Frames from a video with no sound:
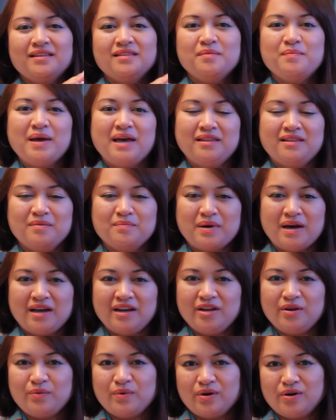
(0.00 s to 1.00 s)
the Bath and
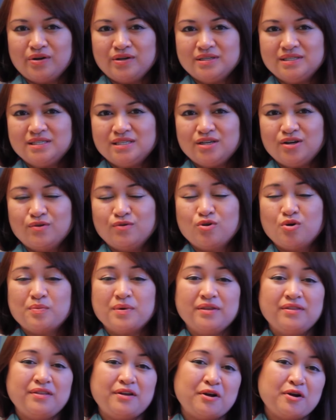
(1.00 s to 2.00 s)
Body Works
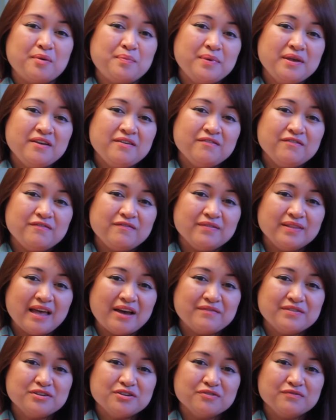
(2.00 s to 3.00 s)
aromatherapy
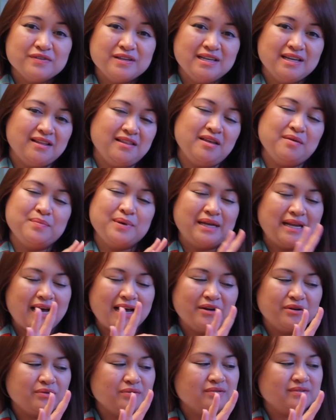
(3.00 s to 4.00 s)
lavender vanilla, but
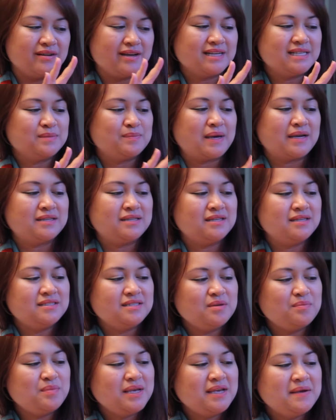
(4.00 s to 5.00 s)
I don't expect
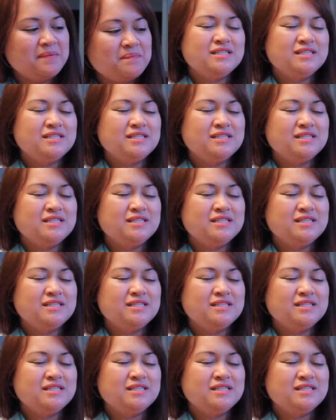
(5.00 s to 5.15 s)
it to be.